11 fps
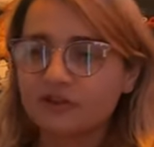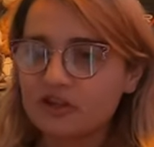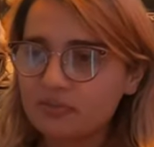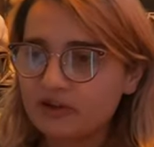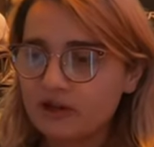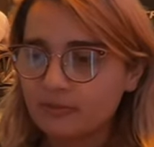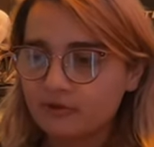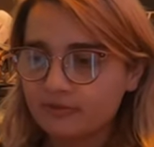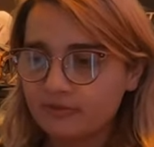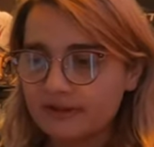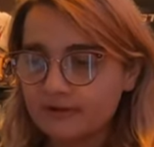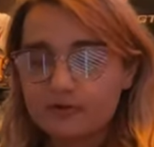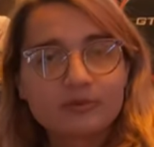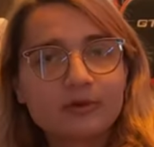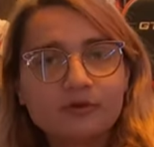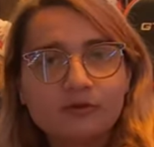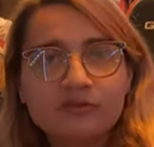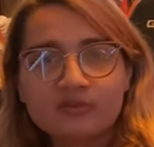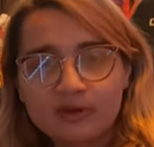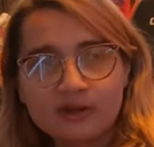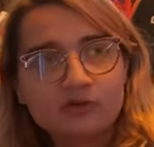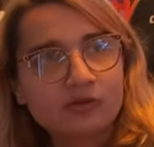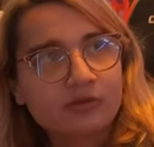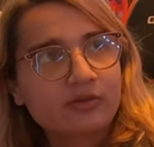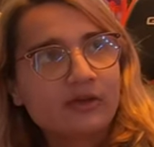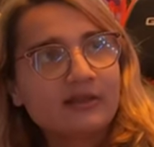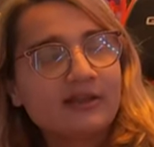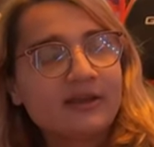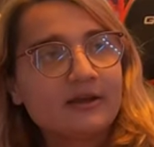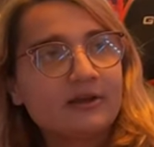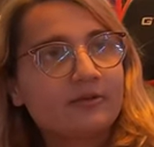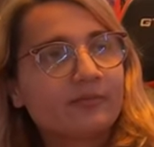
keeping up with my hormones to make sure that, like,